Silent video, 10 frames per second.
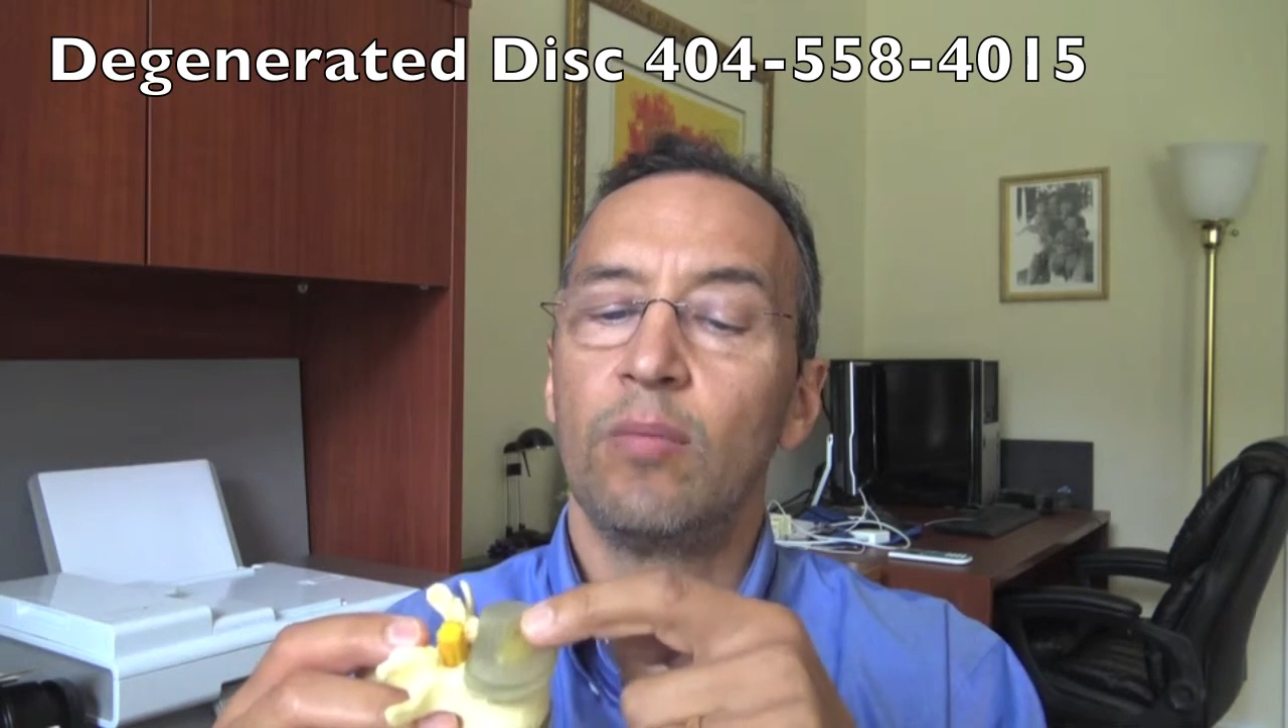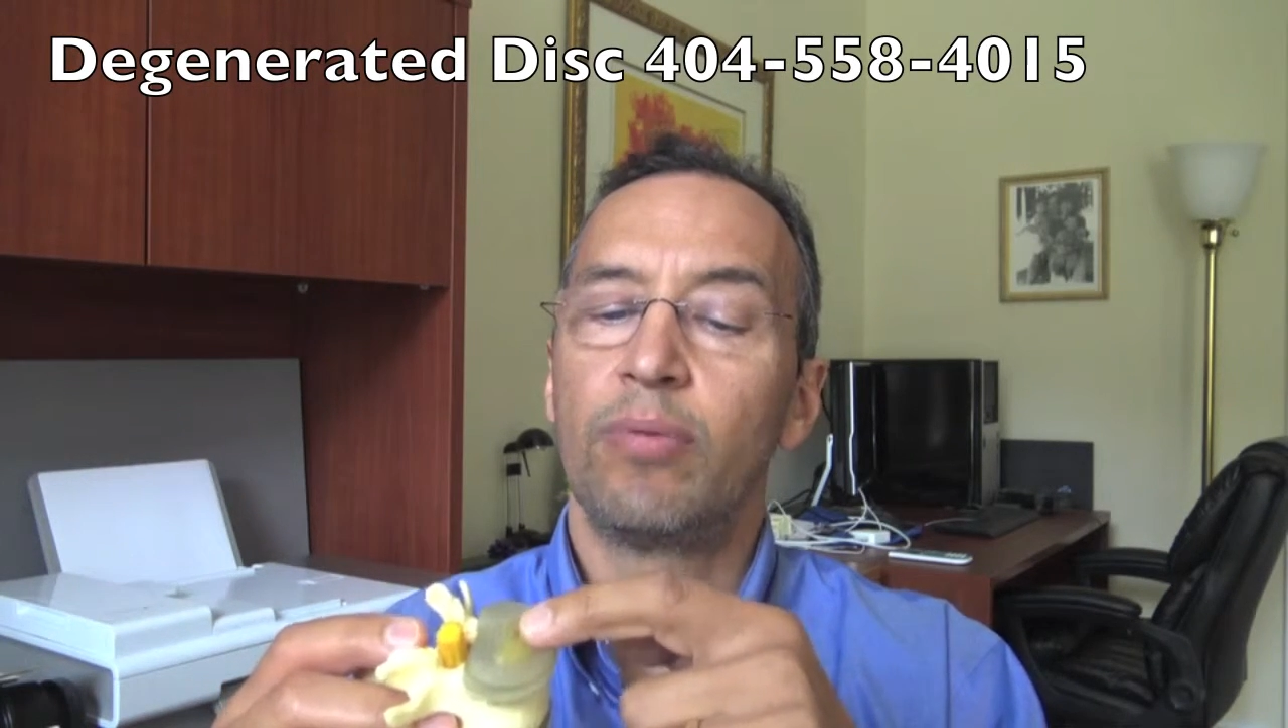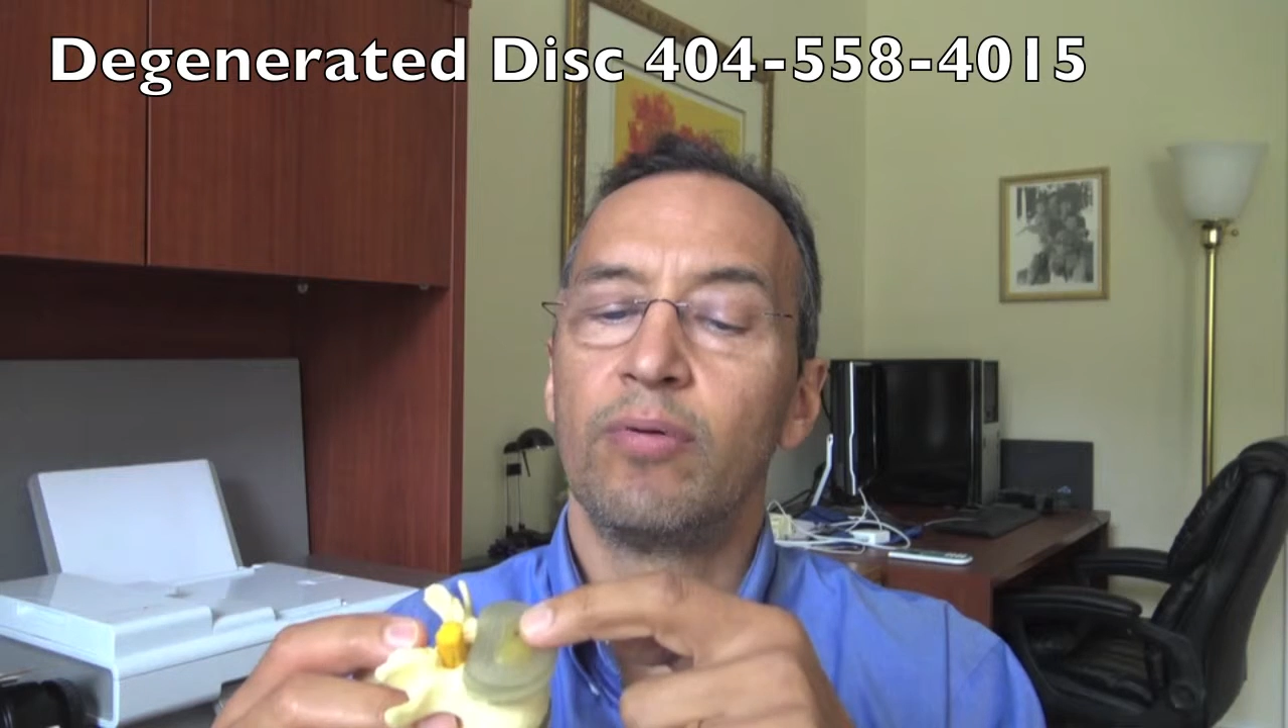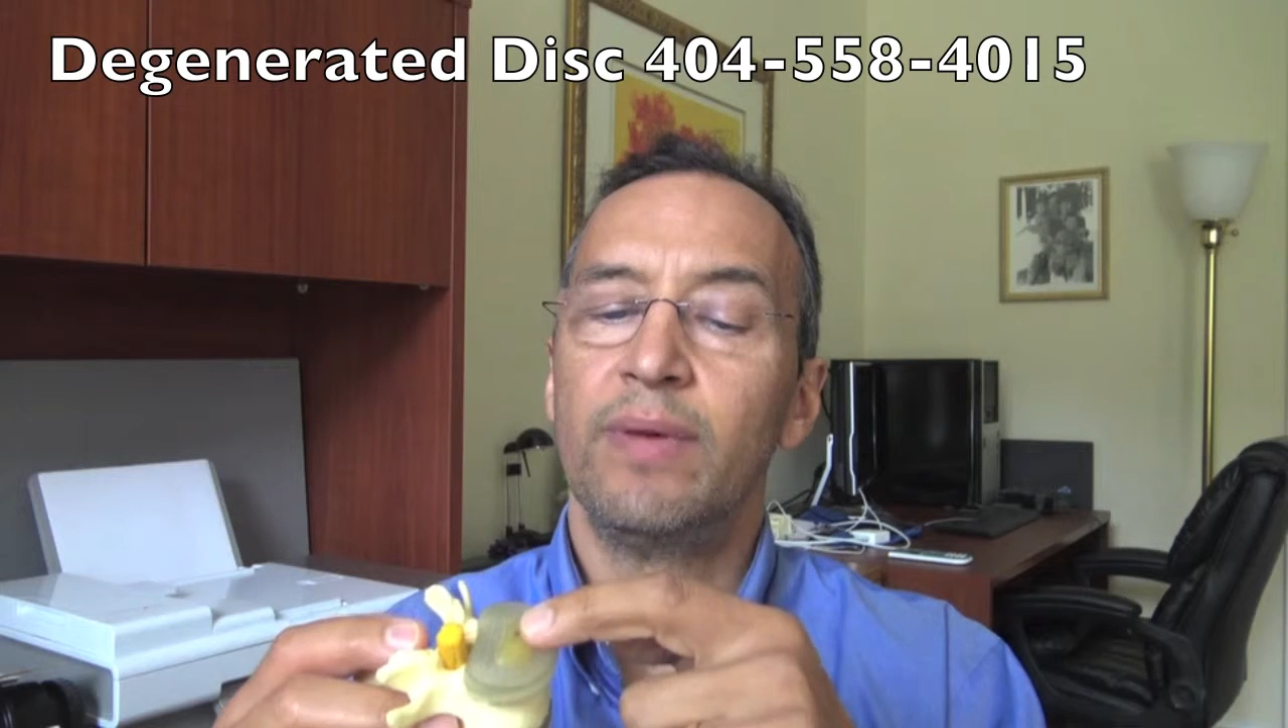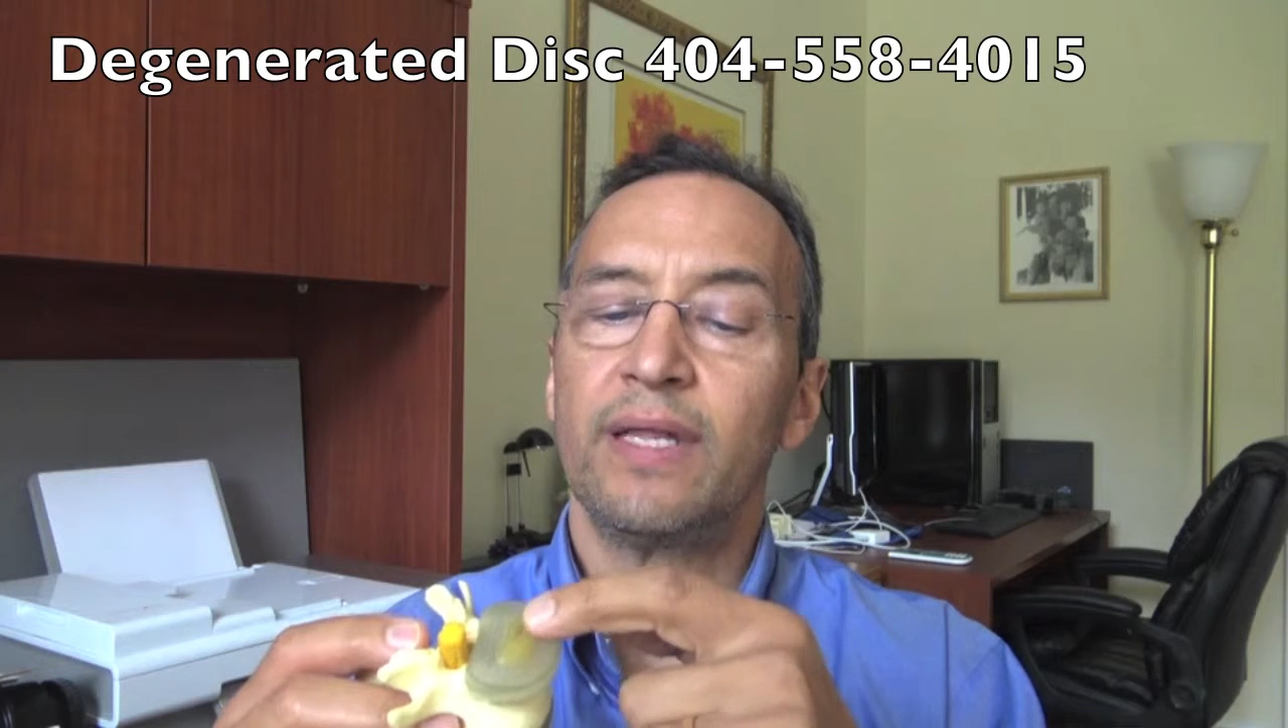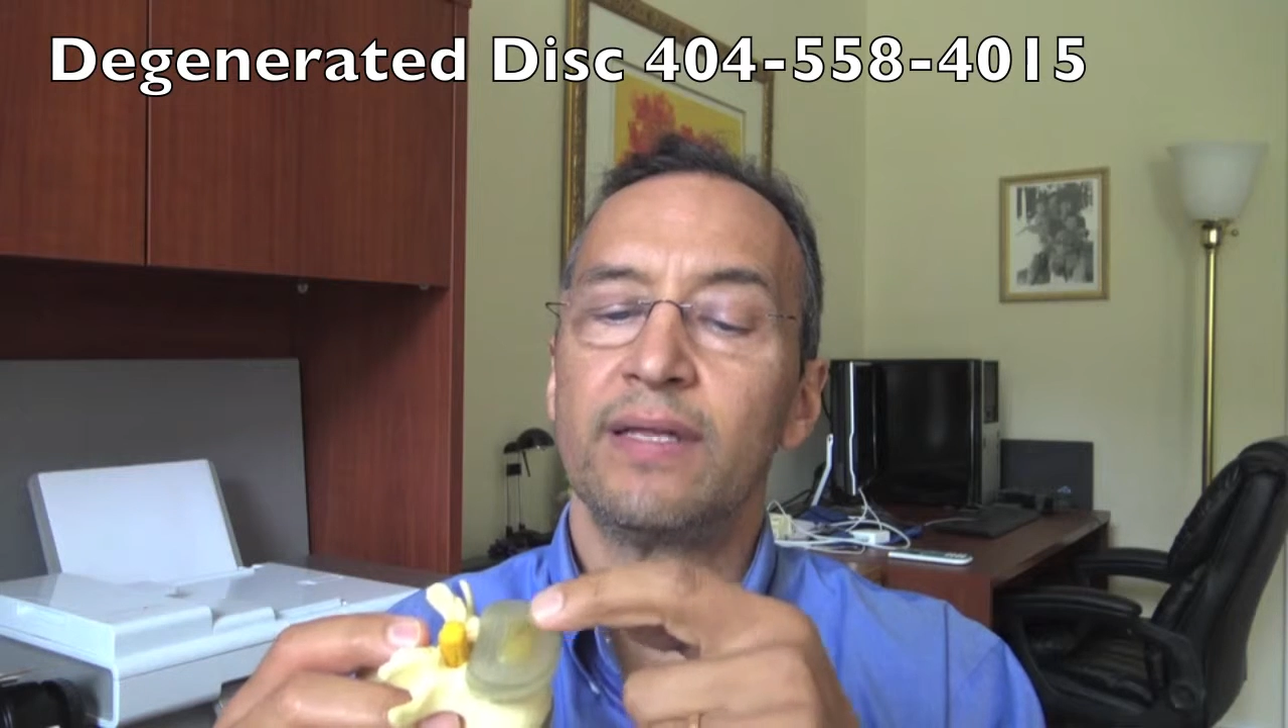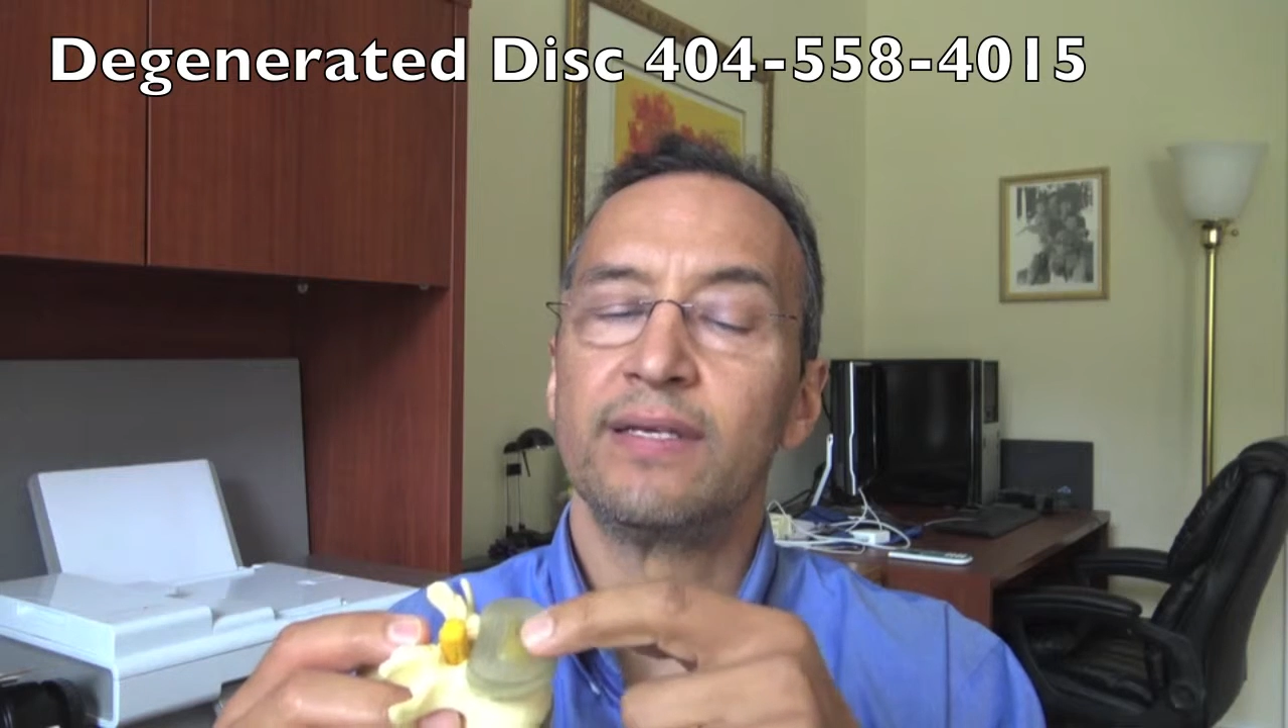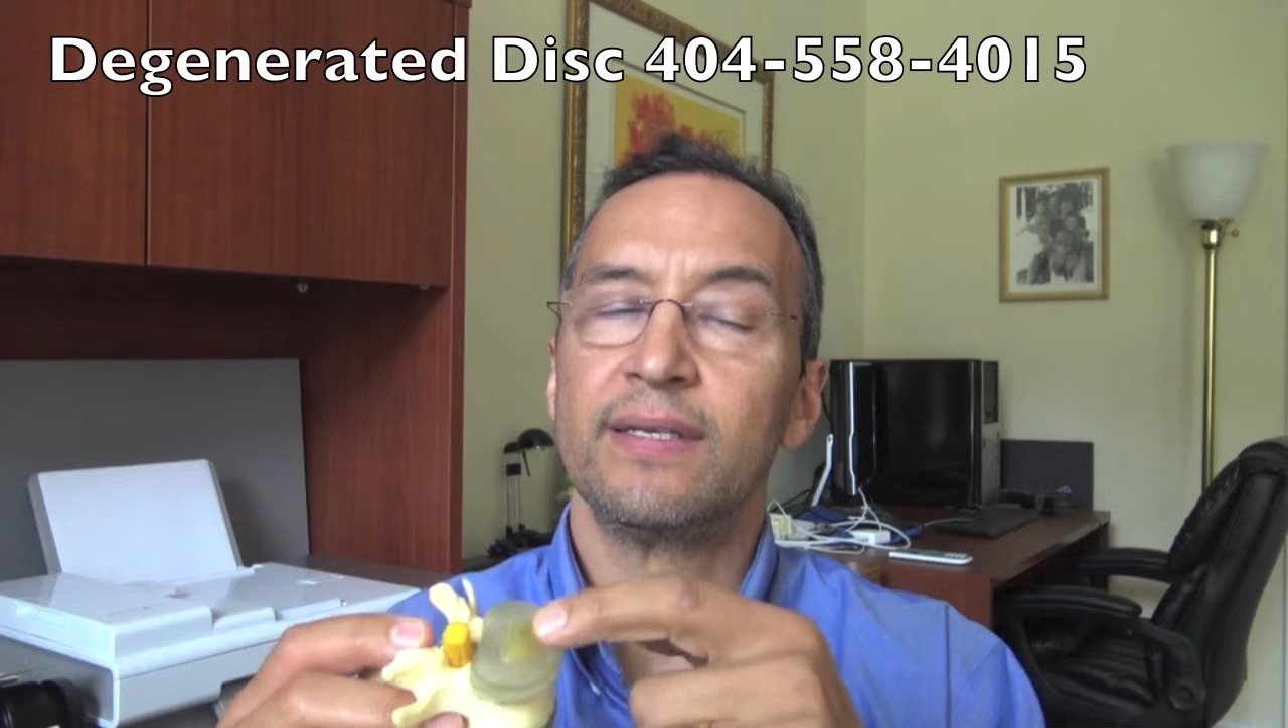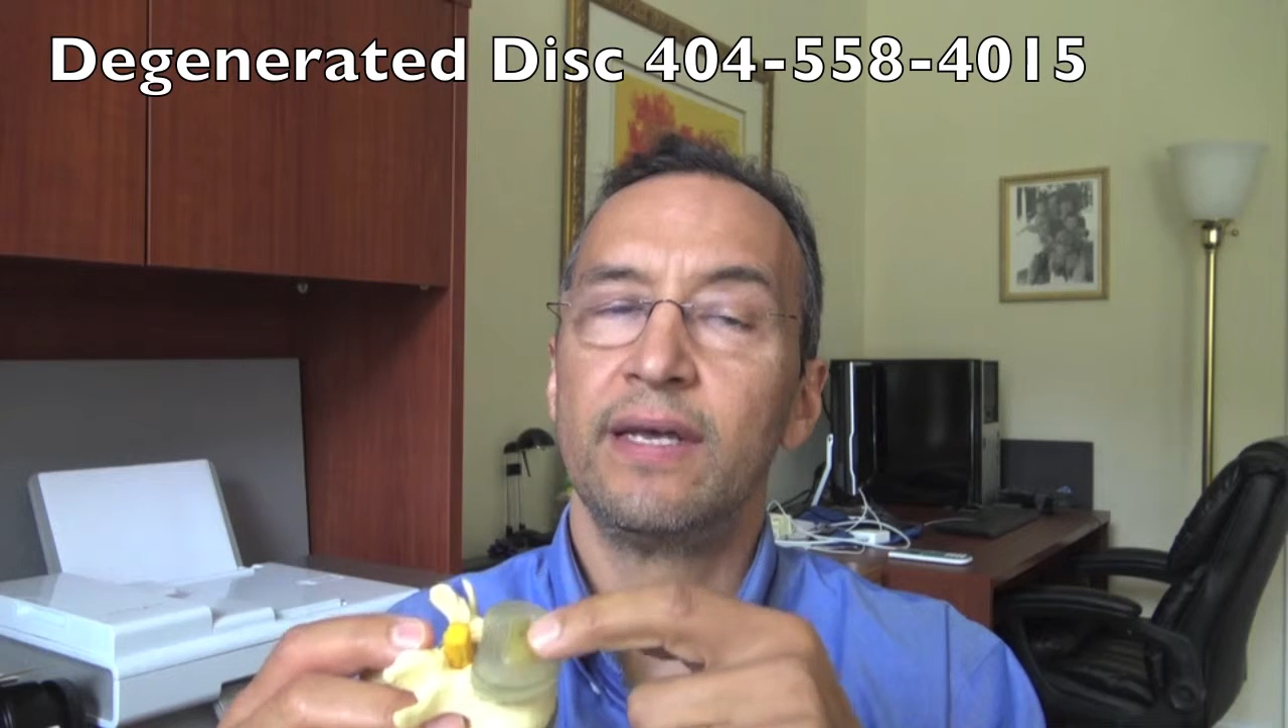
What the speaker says: permit this